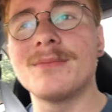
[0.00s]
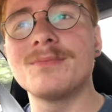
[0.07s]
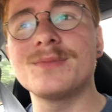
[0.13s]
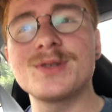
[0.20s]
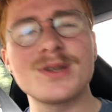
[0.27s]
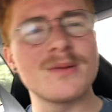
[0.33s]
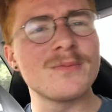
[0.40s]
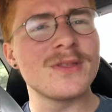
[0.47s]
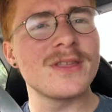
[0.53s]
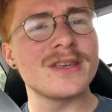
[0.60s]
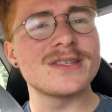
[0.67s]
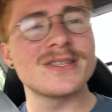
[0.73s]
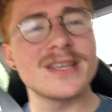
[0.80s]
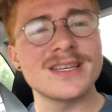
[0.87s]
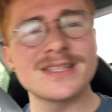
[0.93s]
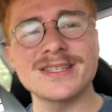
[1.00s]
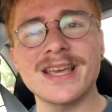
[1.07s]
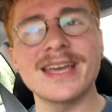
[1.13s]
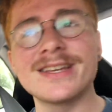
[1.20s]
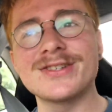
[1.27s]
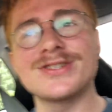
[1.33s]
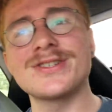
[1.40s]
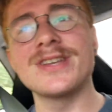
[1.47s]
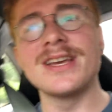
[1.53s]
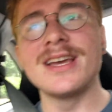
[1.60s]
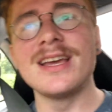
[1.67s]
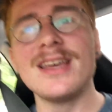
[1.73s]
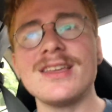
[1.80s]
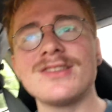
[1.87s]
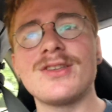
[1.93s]
Some of these things I just
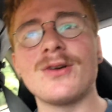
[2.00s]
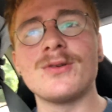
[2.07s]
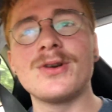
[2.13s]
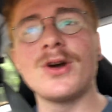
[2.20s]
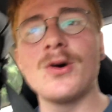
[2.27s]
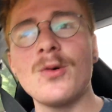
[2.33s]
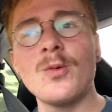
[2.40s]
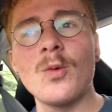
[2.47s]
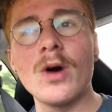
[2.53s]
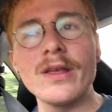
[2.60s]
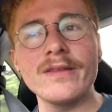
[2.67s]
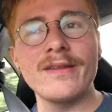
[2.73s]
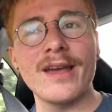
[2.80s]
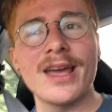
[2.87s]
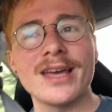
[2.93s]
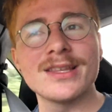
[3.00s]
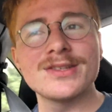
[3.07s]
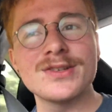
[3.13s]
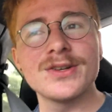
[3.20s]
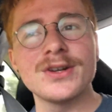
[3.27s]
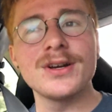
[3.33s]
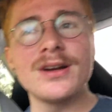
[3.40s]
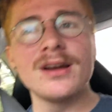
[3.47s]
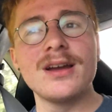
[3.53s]
don't know what to answer,